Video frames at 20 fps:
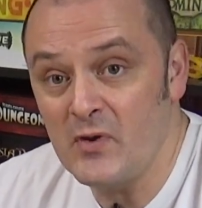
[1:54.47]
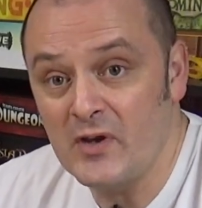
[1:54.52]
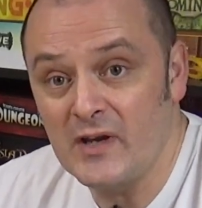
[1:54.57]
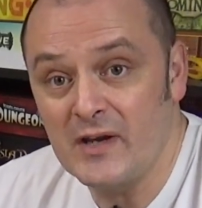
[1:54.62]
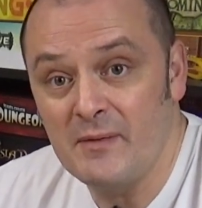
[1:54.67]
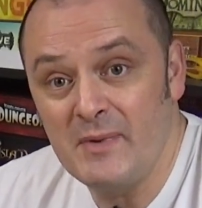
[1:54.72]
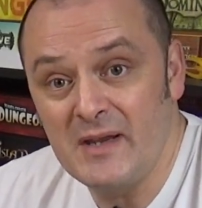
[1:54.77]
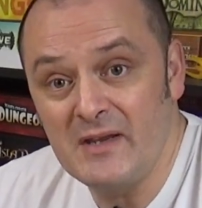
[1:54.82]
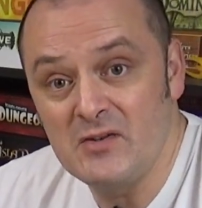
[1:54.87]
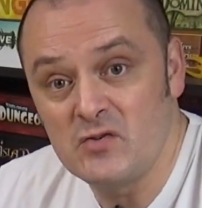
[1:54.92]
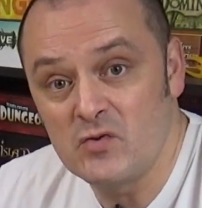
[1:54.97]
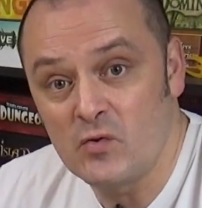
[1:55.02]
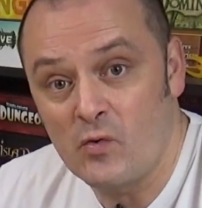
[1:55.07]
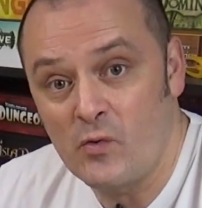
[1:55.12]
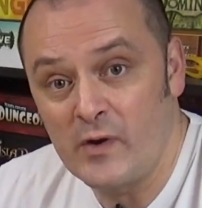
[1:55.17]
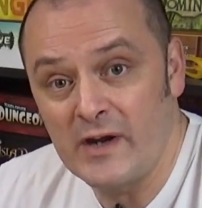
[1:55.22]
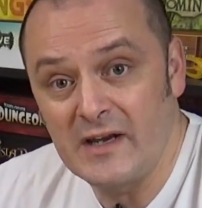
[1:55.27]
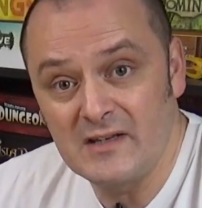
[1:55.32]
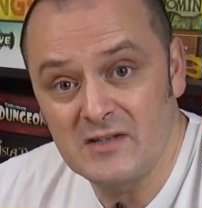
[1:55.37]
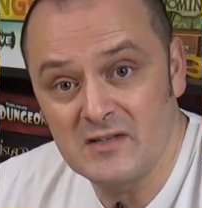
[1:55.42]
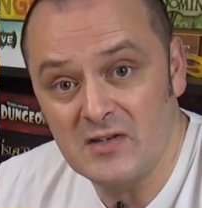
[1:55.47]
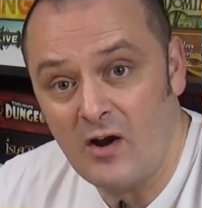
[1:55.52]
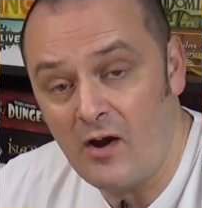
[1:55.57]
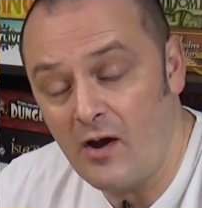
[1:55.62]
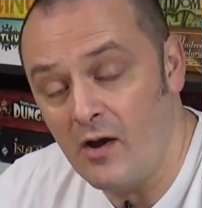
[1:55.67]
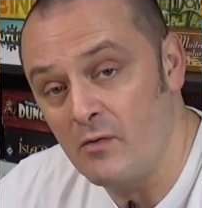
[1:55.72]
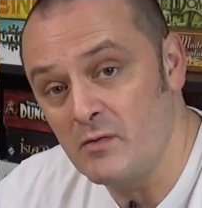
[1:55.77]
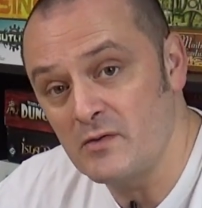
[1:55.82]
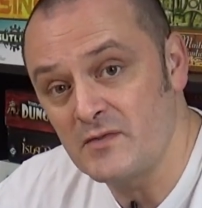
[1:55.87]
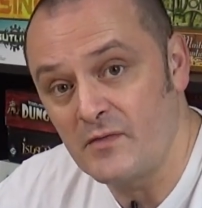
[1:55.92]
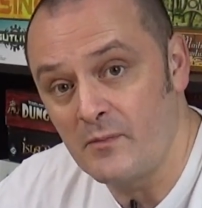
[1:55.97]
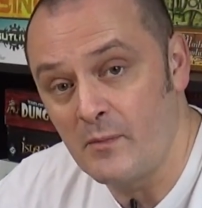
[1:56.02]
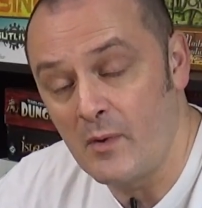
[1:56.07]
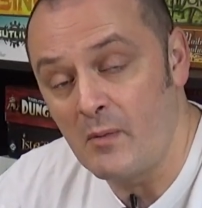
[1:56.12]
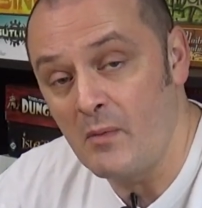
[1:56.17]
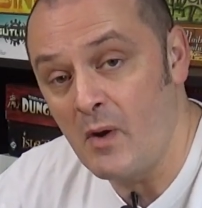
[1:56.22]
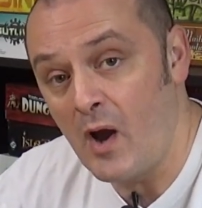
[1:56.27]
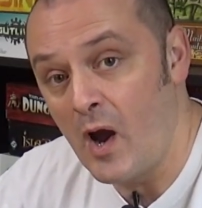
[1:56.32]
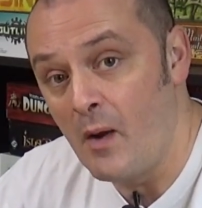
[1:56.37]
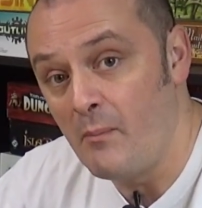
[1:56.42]
You're going to be drawing tiles from
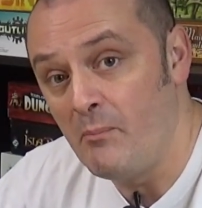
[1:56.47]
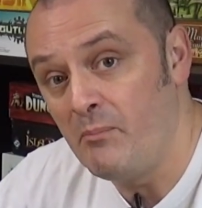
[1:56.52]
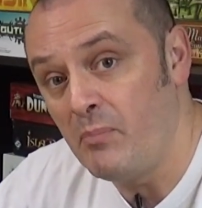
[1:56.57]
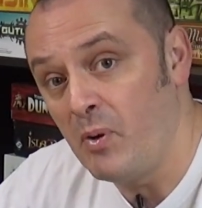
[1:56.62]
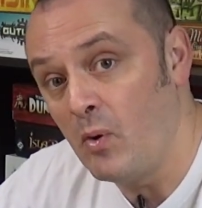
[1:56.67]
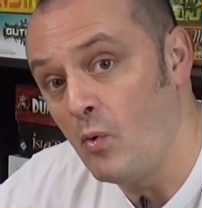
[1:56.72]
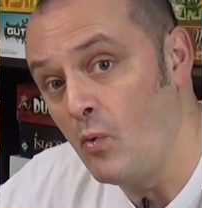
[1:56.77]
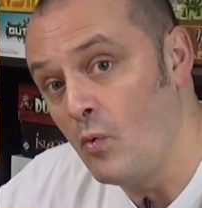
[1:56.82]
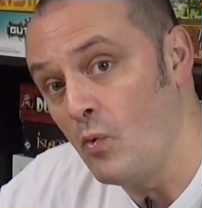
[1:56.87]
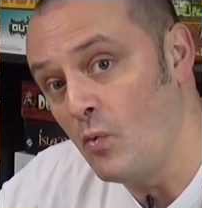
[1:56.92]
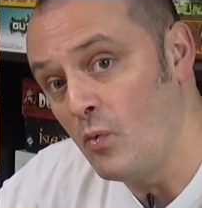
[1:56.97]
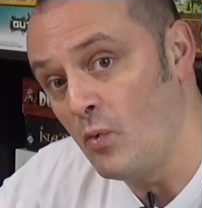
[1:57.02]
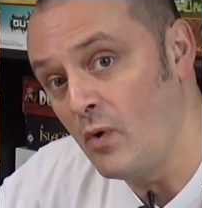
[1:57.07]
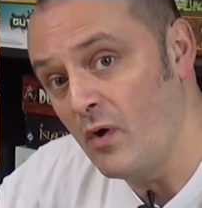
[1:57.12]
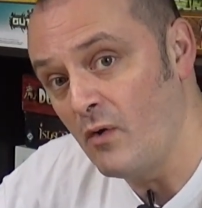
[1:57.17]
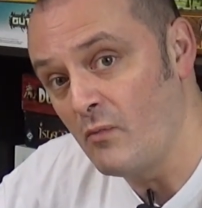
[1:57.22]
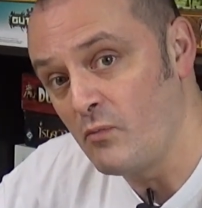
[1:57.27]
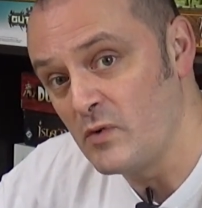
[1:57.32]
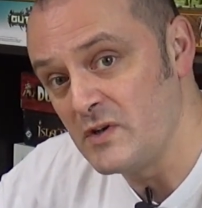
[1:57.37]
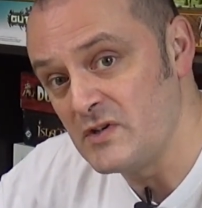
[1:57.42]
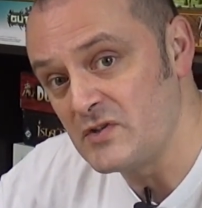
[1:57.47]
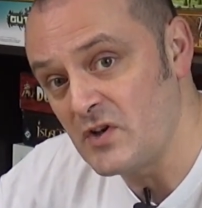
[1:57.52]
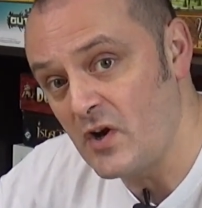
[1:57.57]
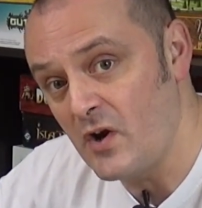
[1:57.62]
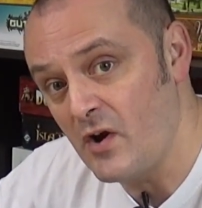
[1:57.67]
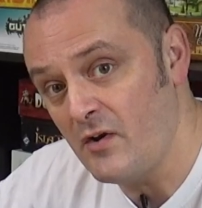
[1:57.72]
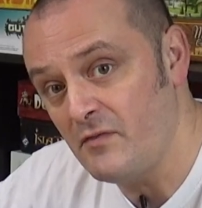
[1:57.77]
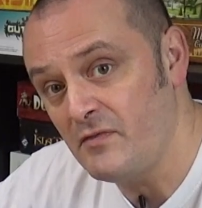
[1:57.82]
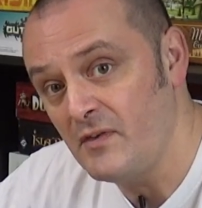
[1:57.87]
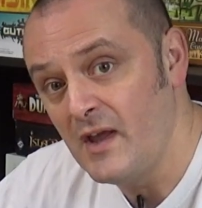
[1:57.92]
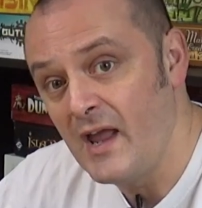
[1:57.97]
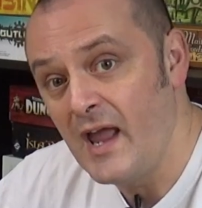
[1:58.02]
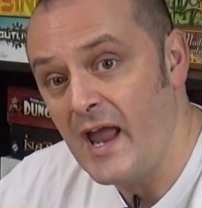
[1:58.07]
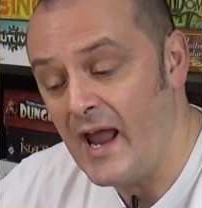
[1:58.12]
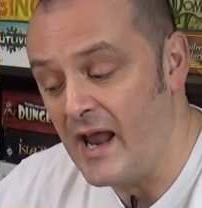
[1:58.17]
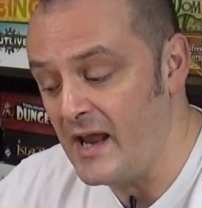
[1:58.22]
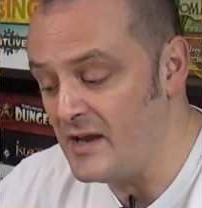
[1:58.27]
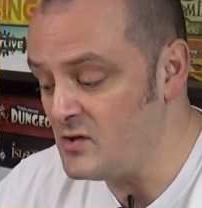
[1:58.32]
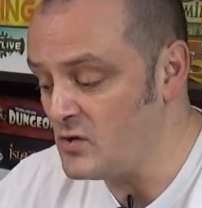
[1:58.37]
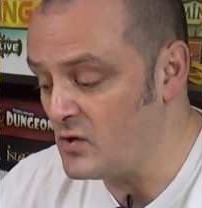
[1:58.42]
a pool reserve,
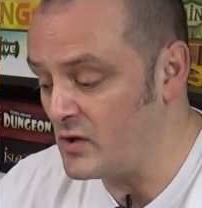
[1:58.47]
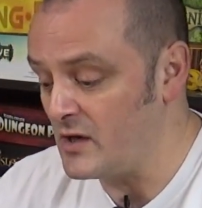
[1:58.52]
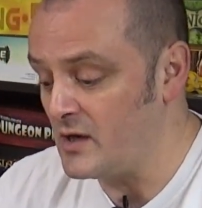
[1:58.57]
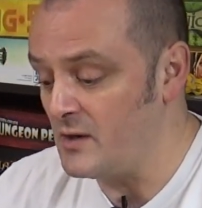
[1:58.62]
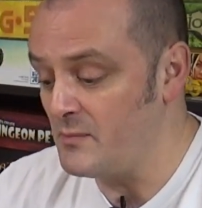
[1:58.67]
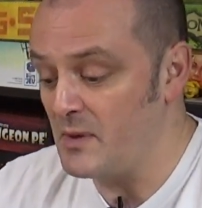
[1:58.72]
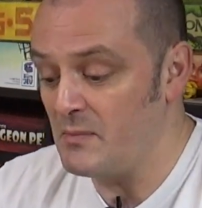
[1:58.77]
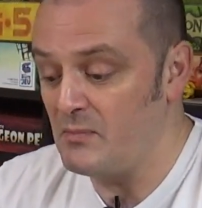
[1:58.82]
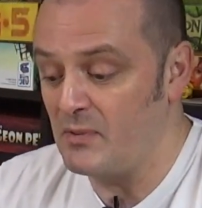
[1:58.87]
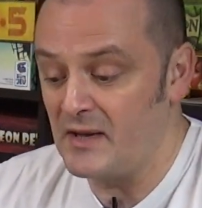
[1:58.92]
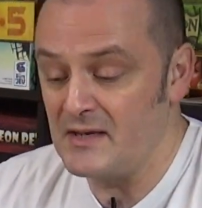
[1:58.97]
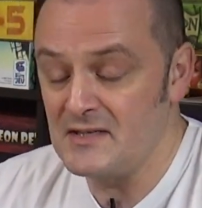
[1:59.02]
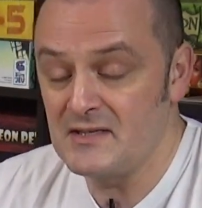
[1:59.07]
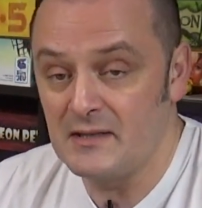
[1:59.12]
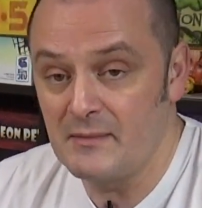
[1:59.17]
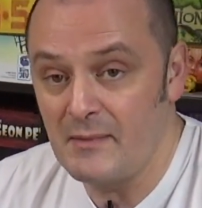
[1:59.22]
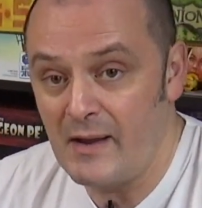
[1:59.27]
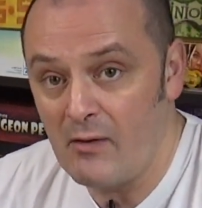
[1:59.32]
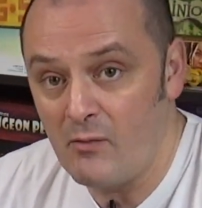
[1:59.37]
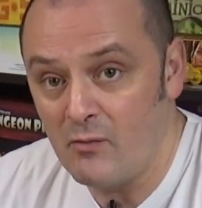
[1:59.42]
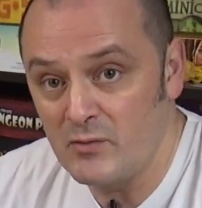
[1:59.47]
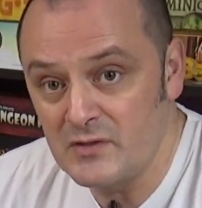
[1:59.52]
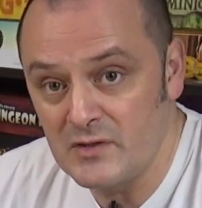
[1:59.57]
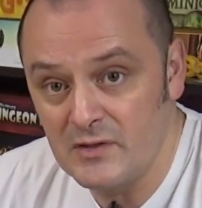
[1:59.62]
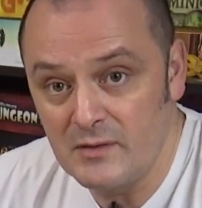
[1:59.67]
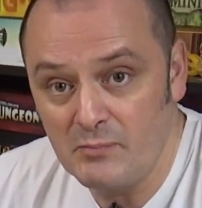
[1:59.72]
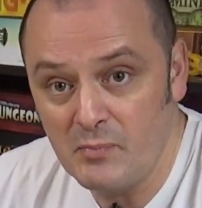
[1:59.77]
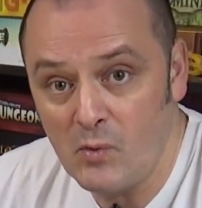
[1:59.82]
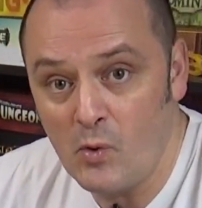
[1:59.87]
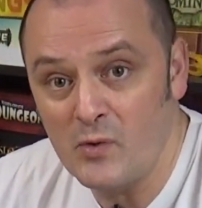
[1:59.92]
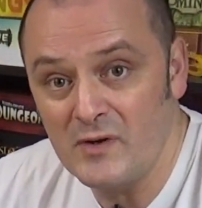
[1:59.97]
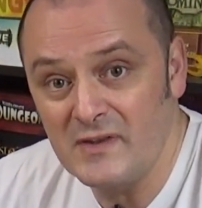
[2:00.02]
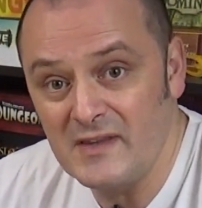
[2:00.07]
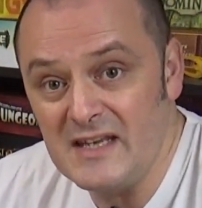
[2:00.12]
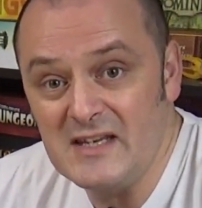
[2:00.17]
and you're going to be placing them out onto the board.